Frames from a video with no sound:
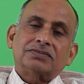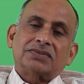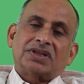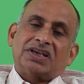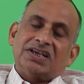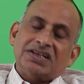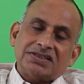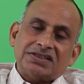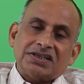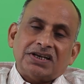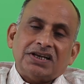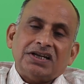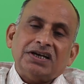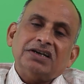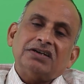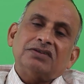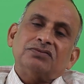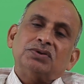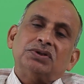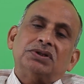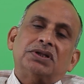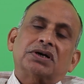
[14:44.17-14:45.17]
is linked
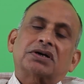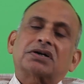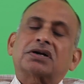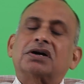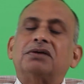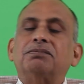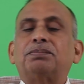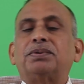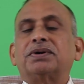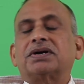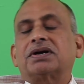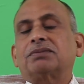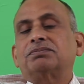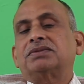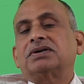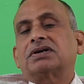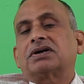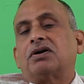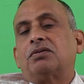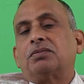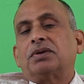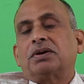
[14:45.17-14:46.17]
with the comfort of the
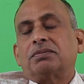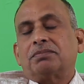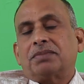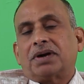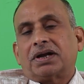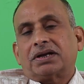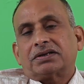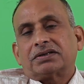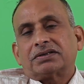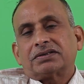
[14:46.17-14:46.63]
common man.